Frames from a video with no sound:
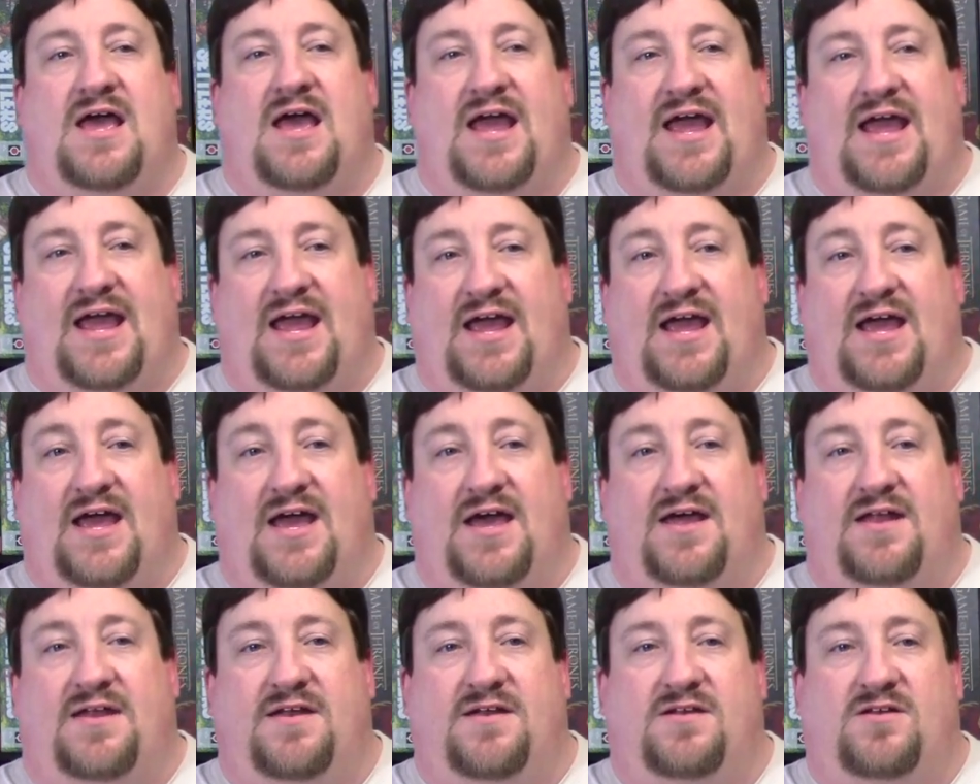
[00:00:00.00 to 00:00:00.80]

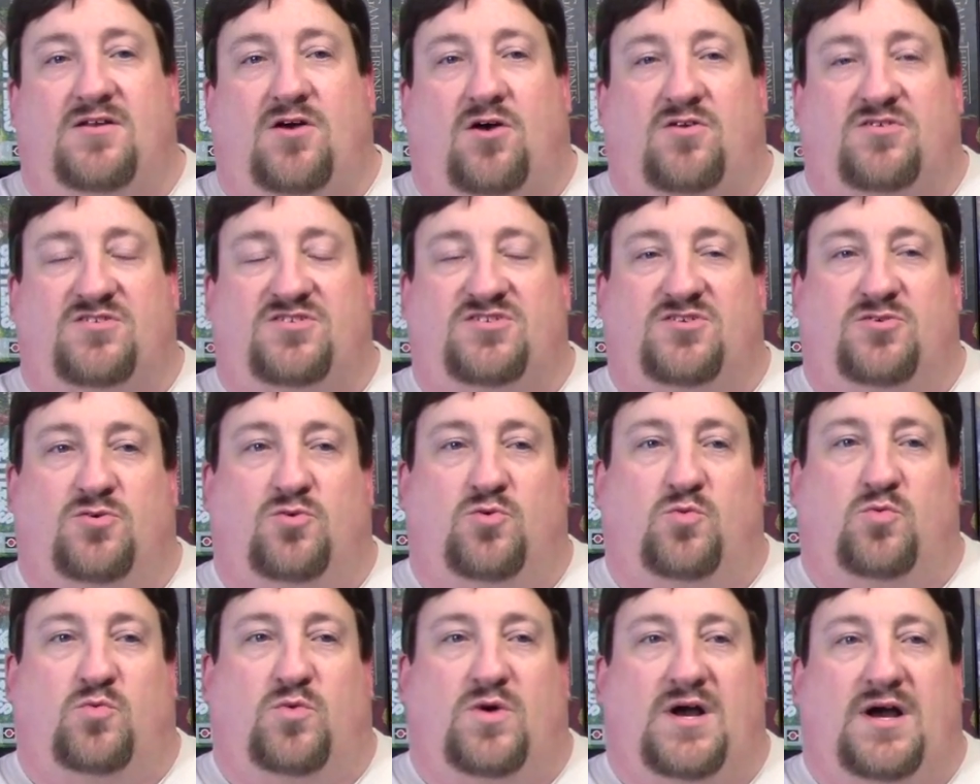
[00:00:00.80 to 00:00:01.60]
and
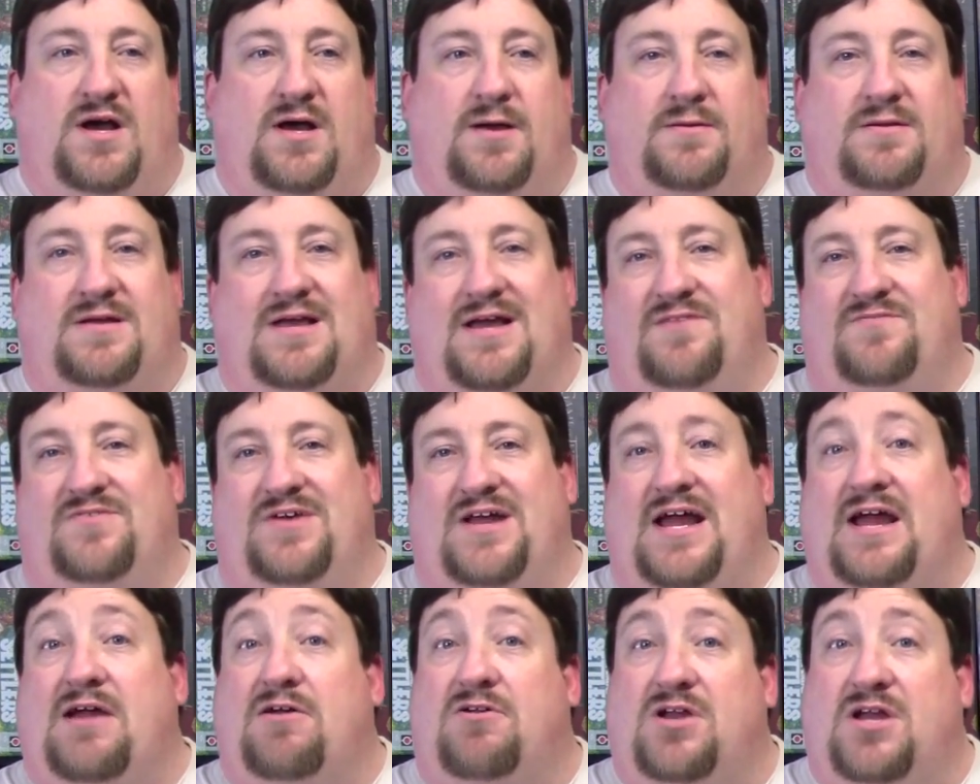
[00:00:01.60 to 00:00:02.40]
also uh, kind of
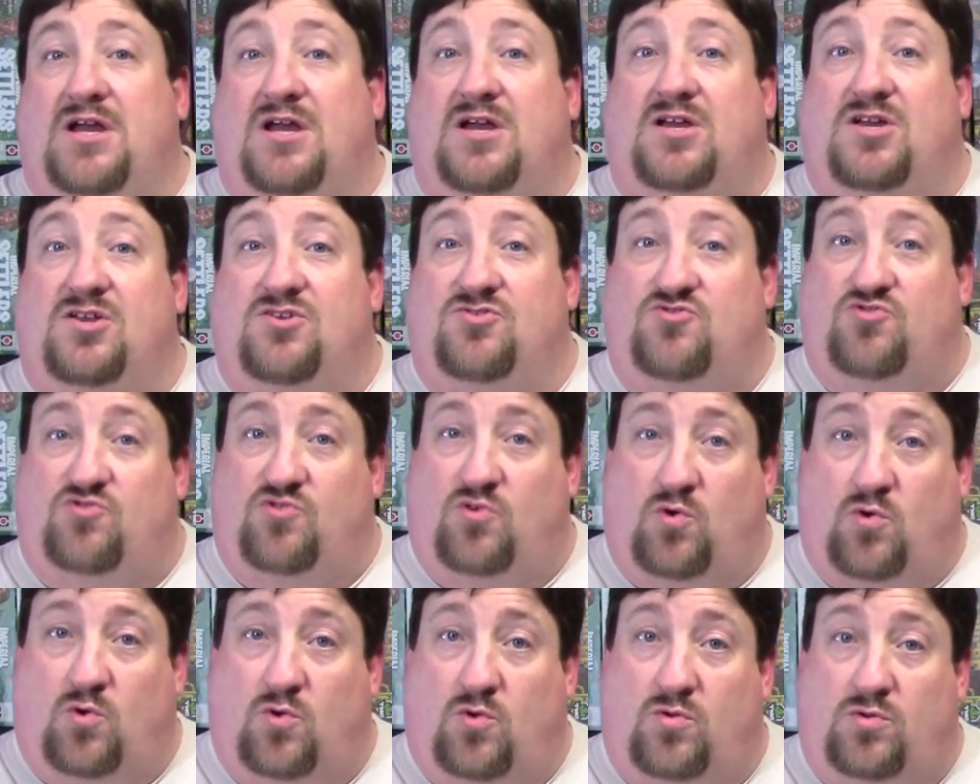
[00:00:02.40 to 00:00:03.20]
an area
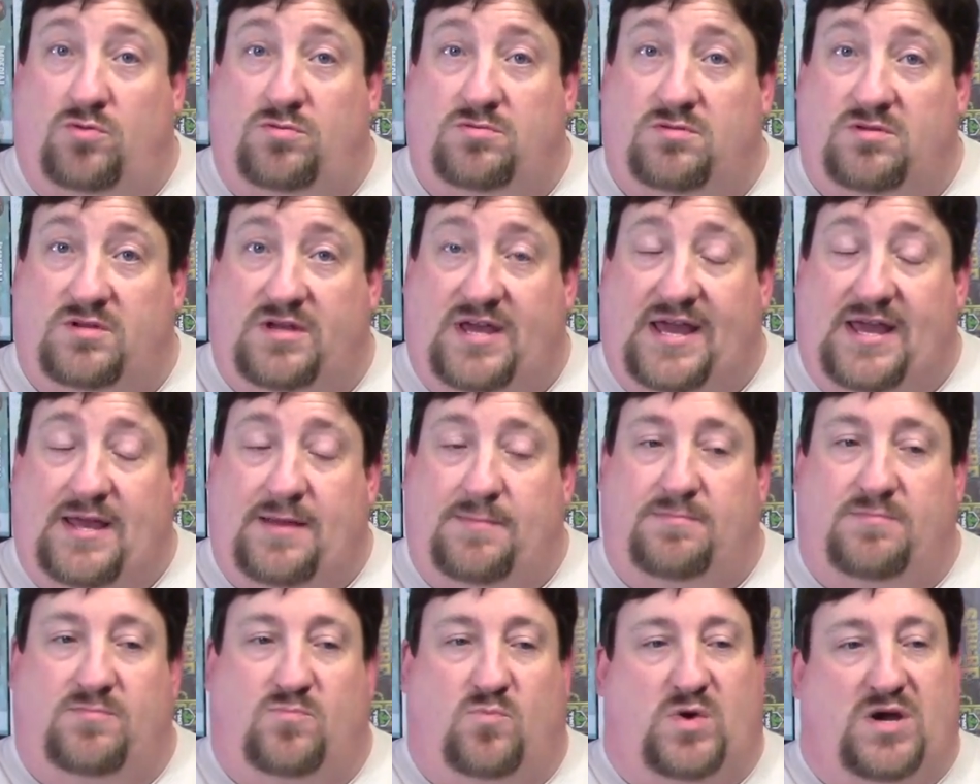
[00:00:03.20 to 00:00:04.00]
control
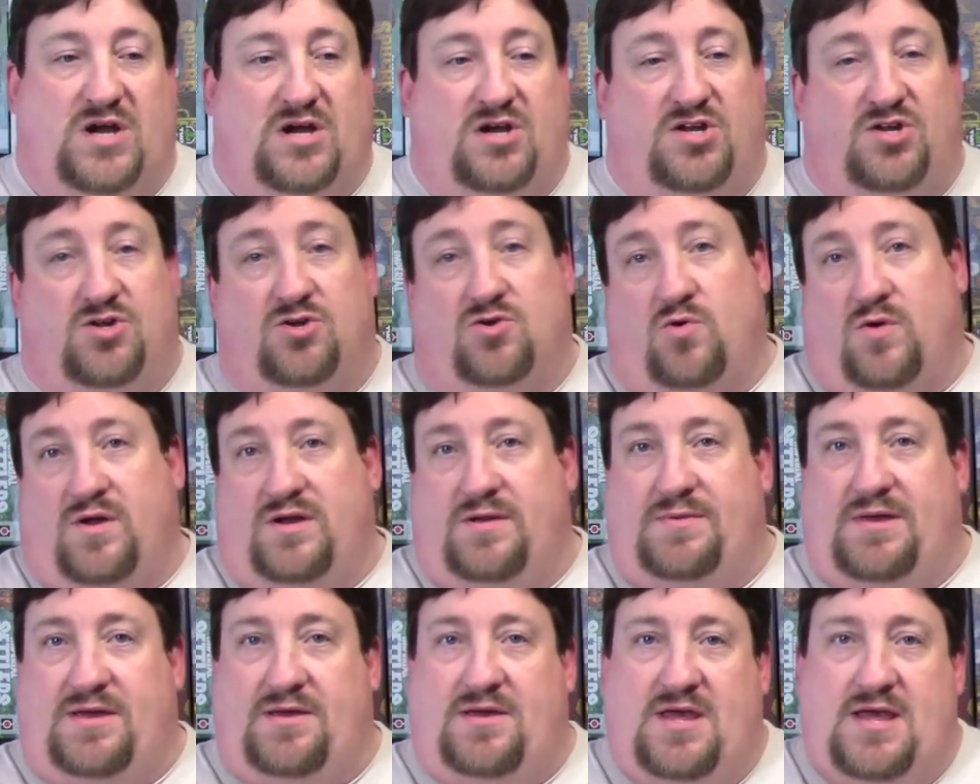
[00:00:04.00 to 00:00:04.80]
game where you're going to
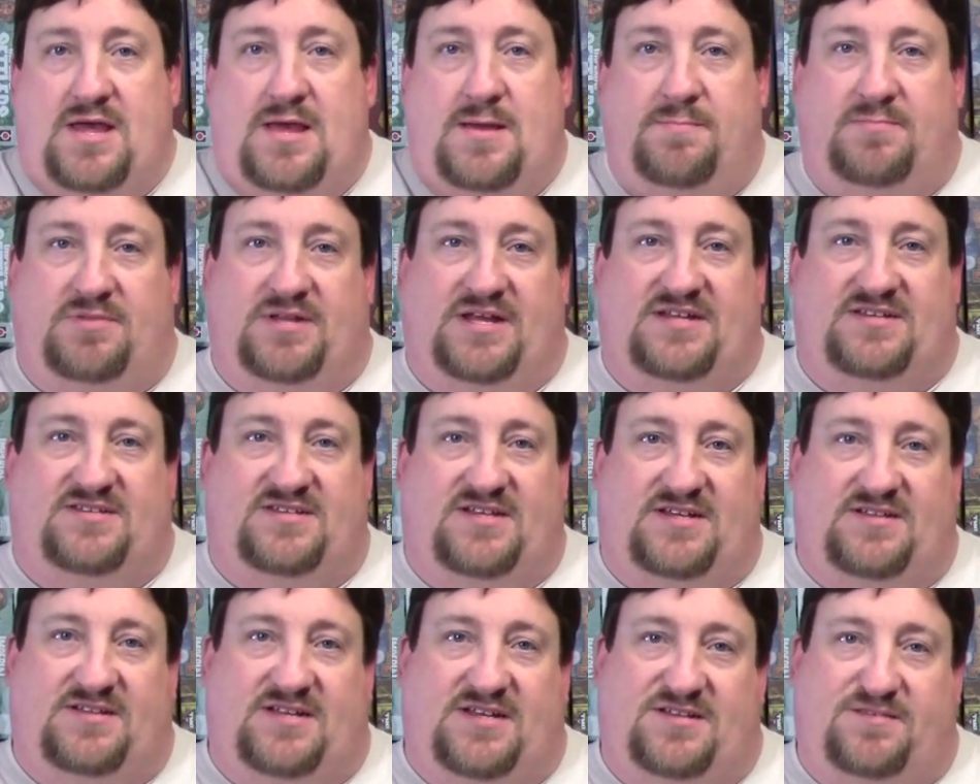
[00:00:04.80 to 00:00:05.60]
be
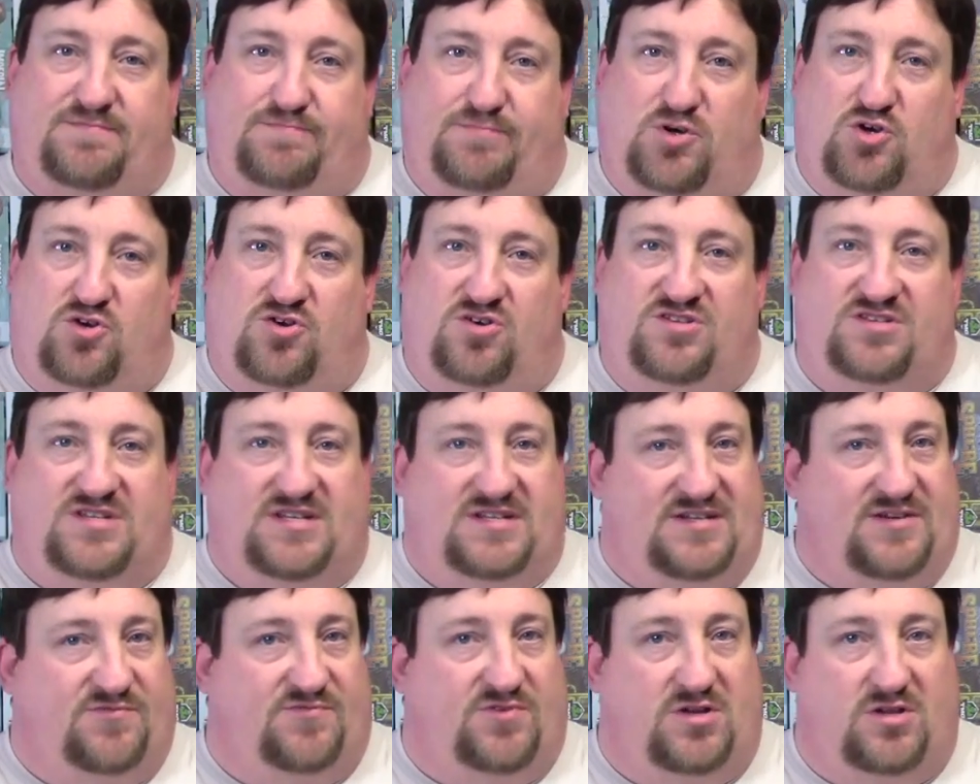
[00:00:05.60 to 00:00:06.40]
placing these birds at
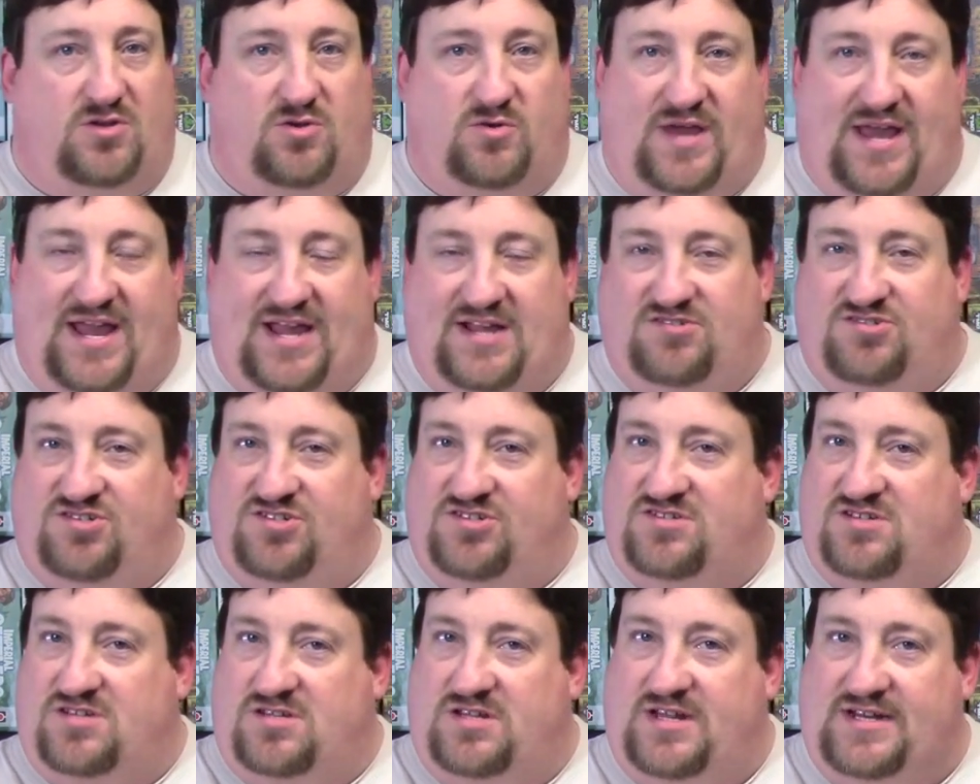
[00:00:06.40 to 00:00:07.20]
different
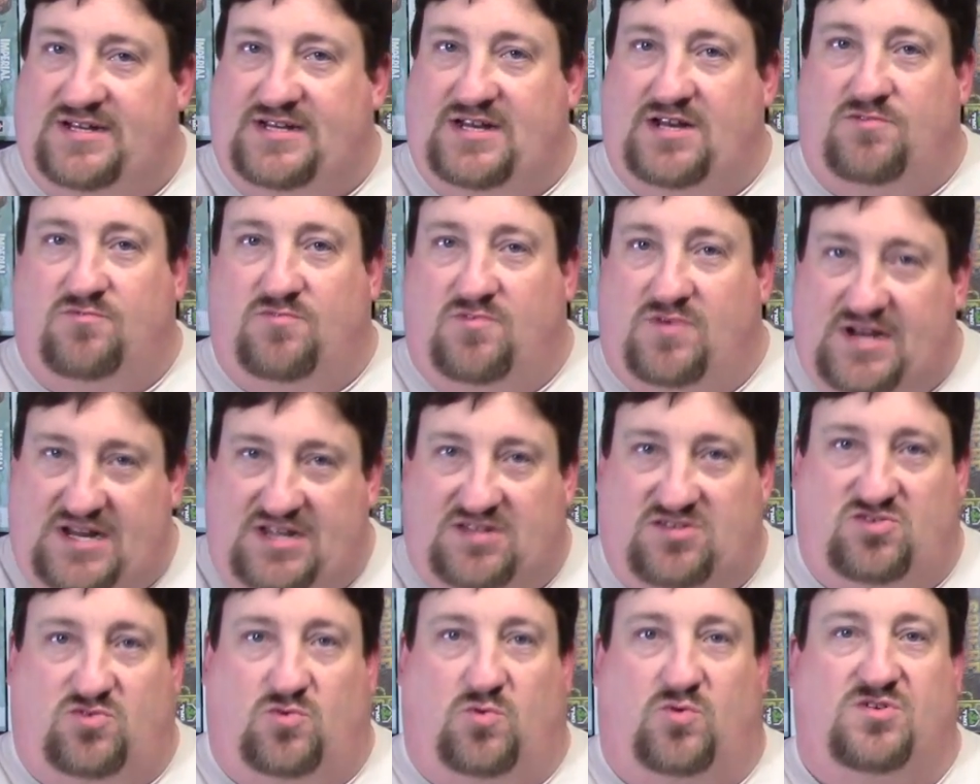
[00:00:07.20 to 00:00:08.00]
locations, collecting
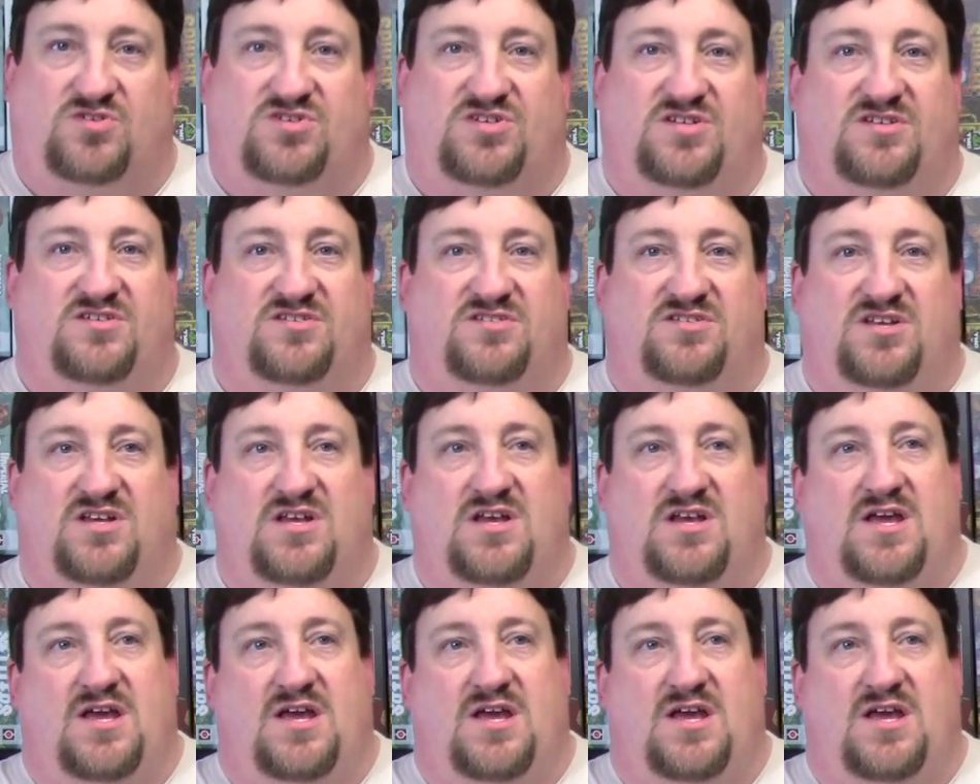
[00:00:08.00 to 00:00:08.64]
resources